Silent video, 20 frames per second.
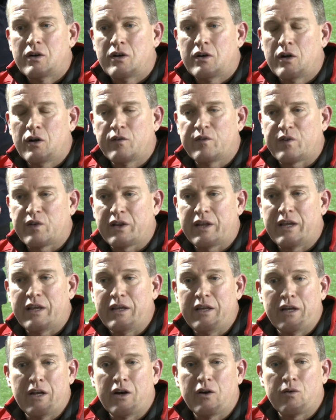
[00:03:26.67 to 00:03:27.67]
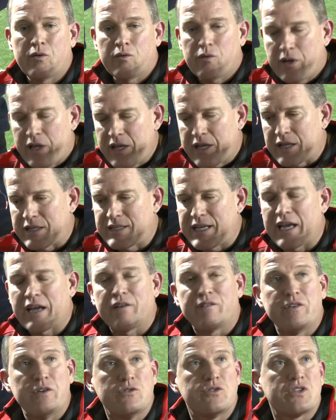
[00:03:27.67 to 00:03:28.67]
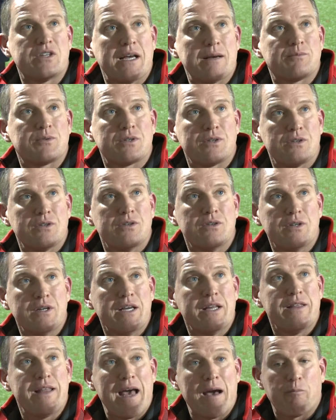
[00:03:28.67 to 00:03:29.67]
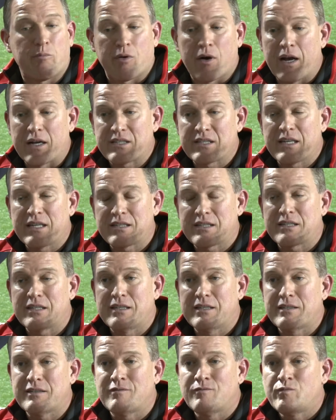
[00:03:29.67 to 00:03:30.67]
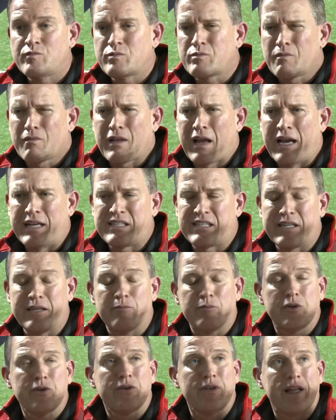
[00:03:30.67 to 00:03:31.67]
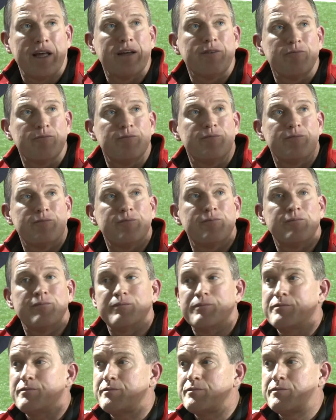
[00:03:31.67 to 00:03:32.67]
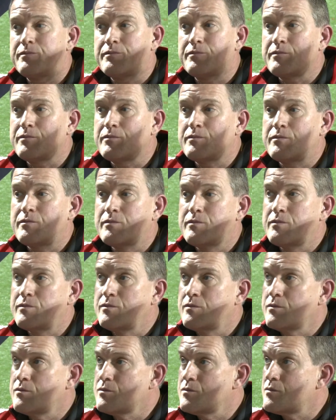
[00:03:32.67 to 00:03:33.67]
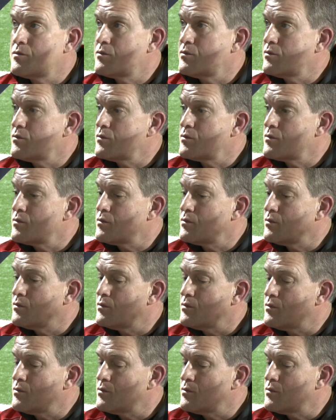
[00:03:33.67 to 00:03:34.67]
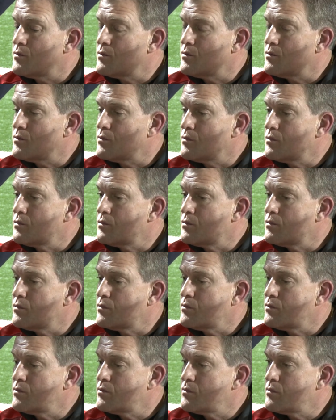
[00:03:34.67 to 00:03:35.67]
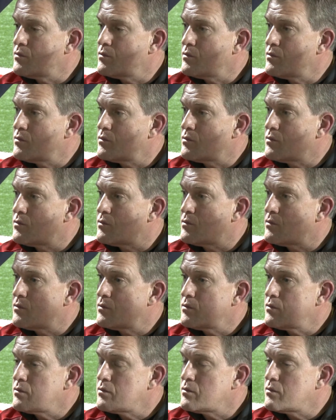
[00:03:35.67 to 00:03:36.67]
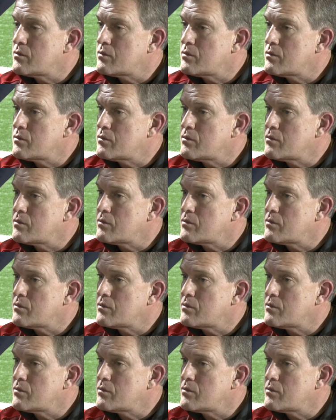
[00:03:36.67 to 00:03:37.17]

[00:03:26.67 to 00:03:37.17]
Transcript: hopefully, you know, he can take a few steps in that process and I see him doing that. Is it some small advantage, Ed, I guess there's not much film on him for Alabama to look at?